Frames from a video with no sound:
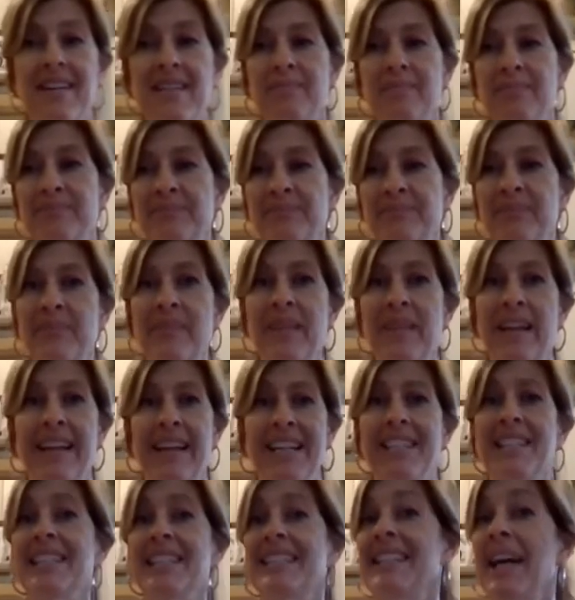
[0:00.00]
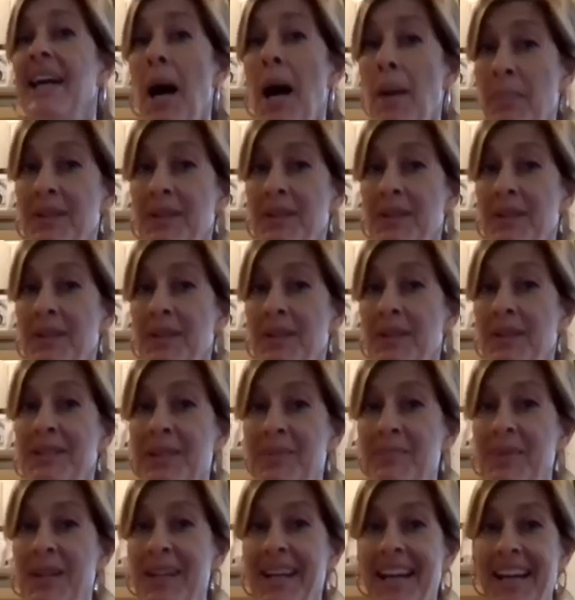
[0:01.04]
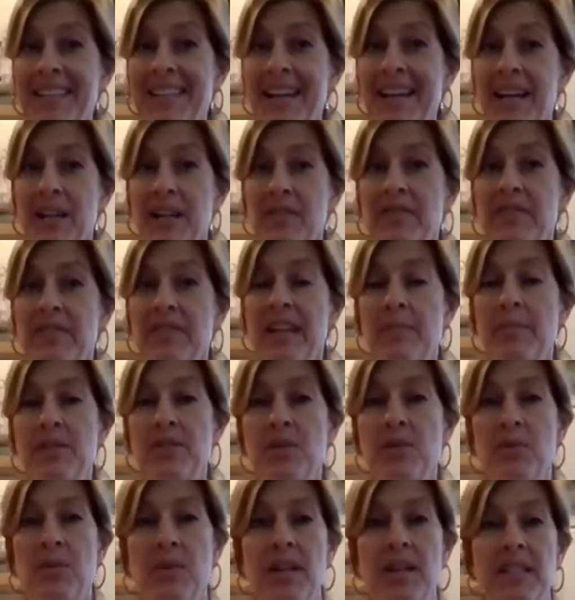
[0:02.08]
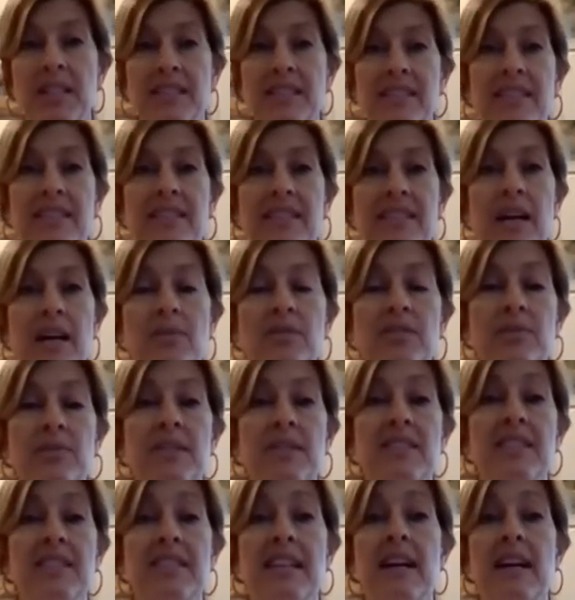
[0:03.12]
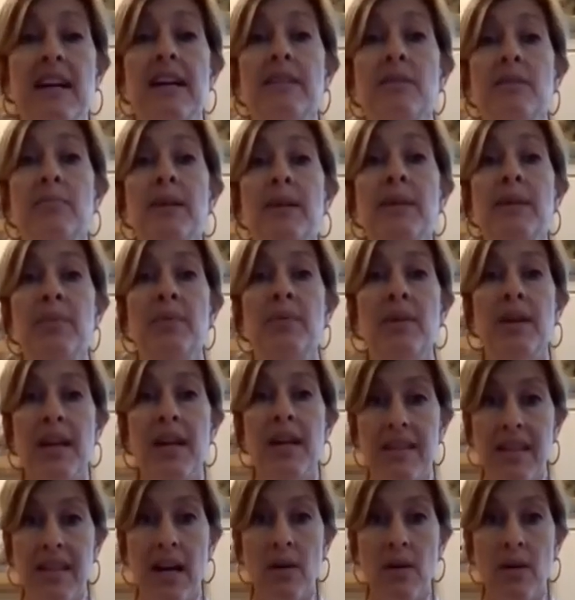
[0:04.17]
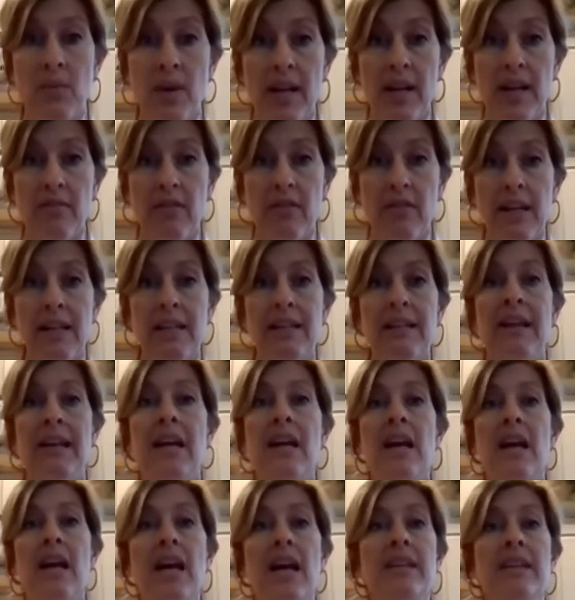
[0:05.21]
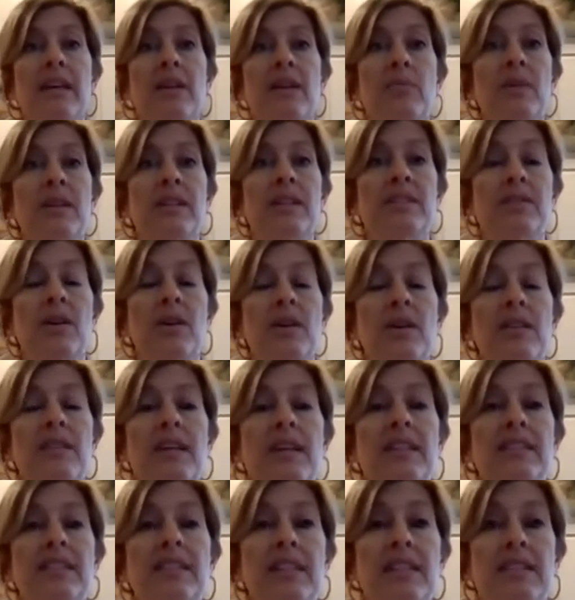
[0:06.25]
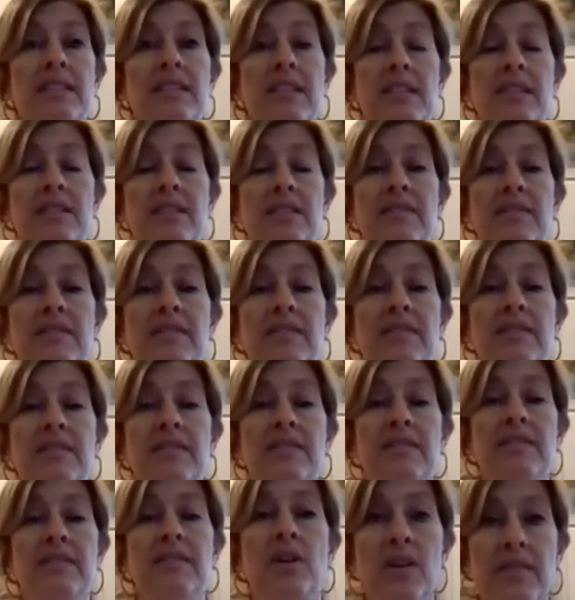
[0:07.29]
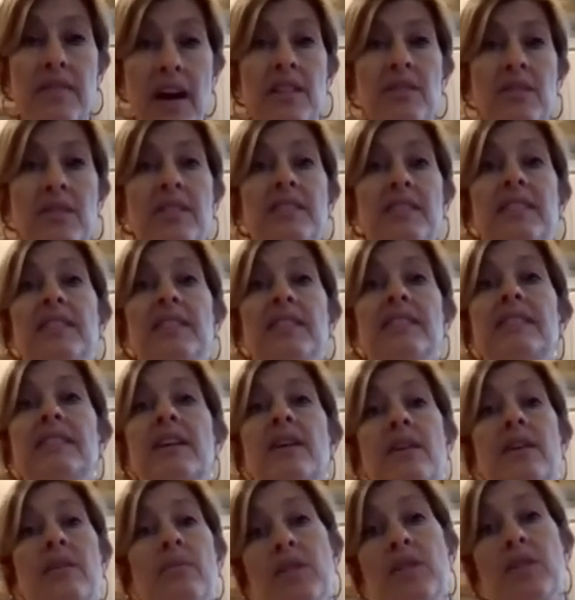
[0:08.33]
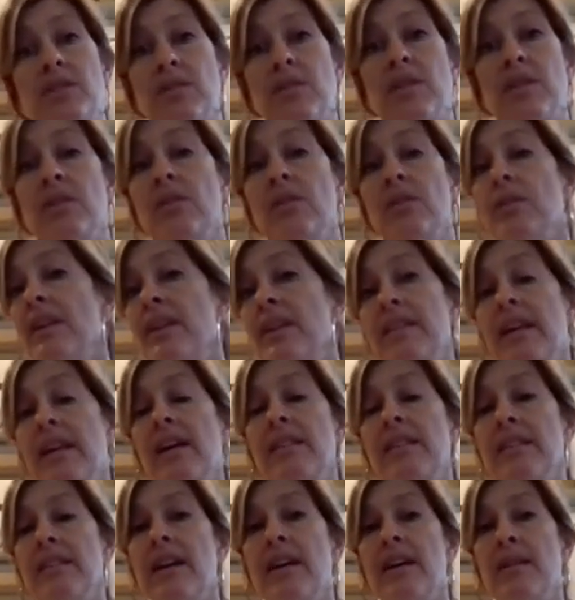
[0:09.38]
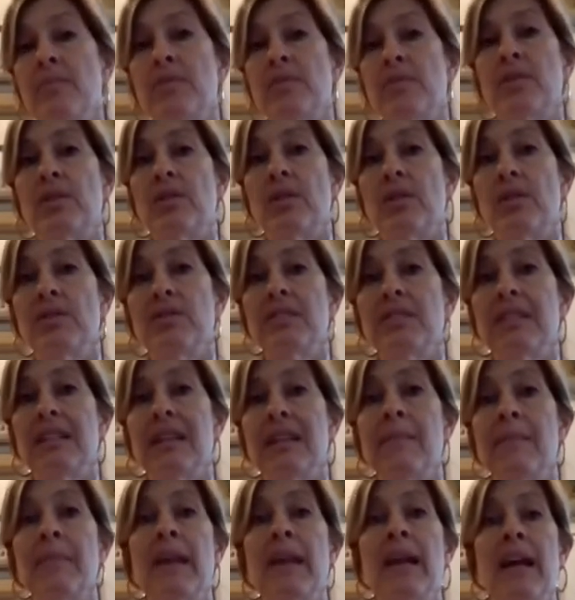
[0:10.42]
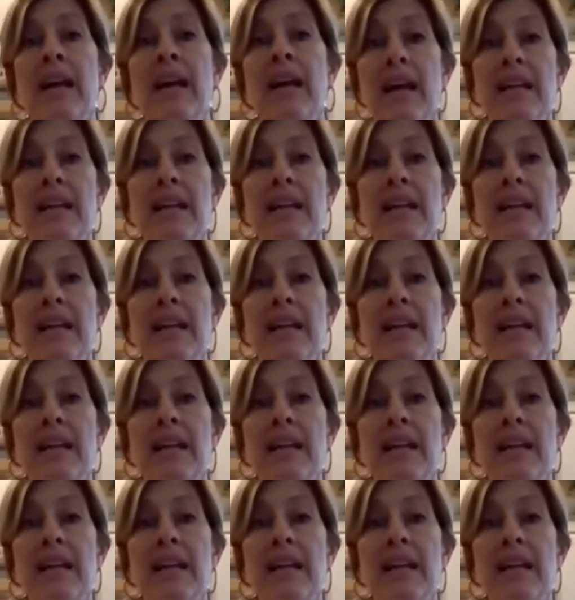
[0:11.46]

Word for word: Um, it just happens to be anti-inflammatory. It's not that that was the way it was designed. The people ate that way, right? And then we saw less incidence of cardiovascular disease there, and we started looking at that diet more closely.